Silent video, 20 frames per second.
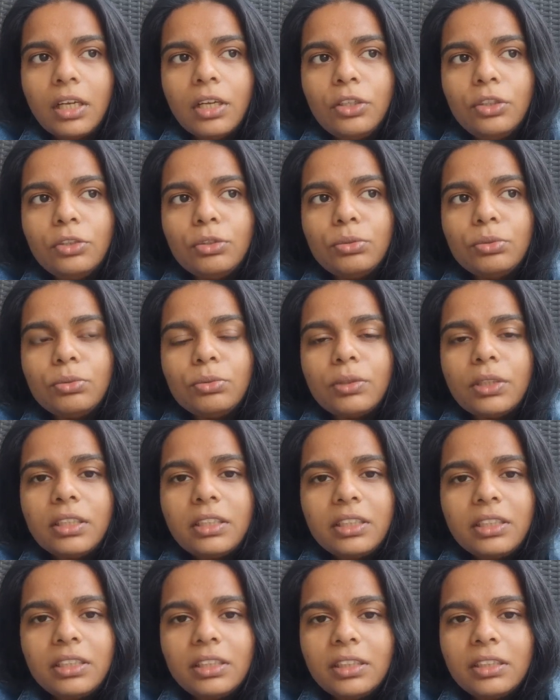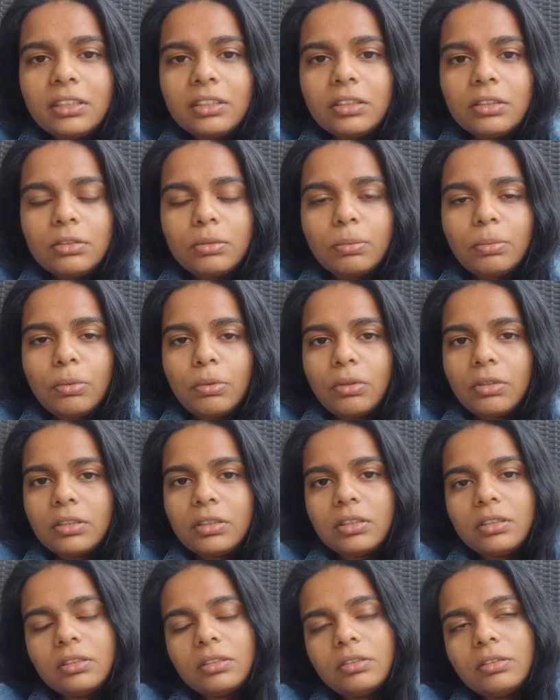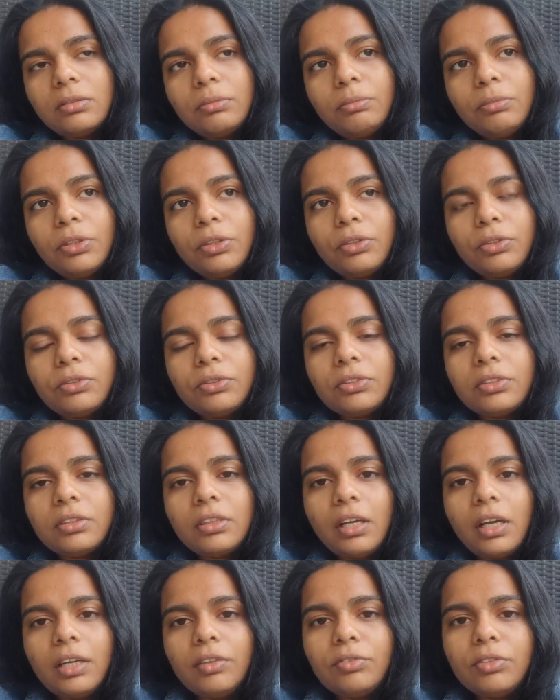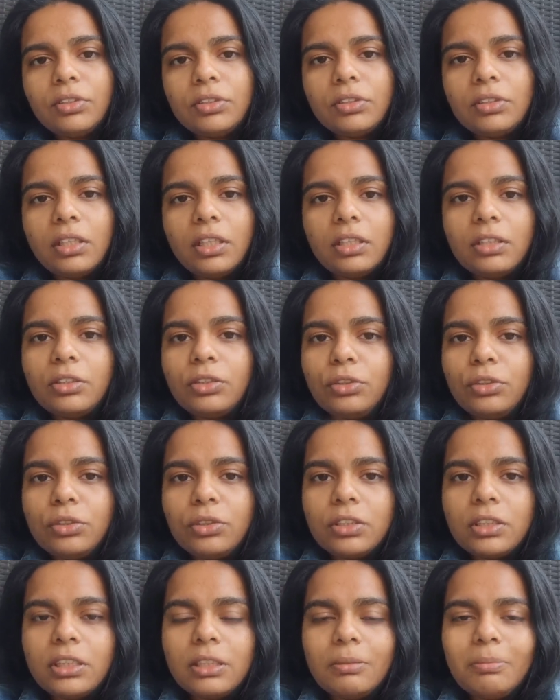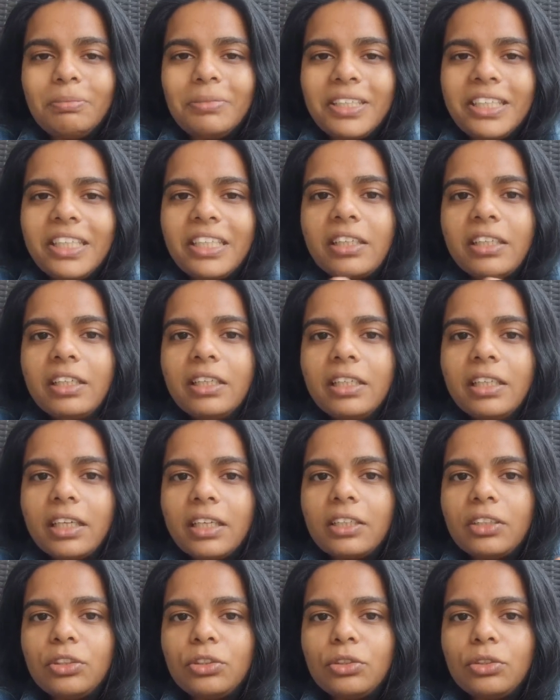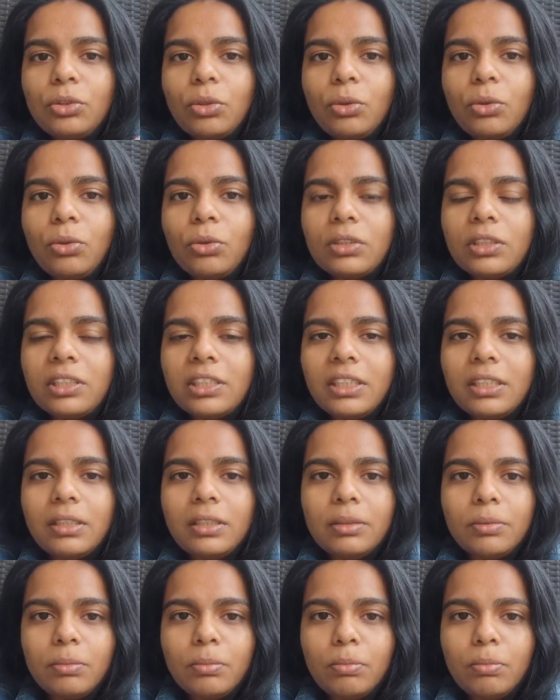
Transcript: you really need a support system because I was like completely like totally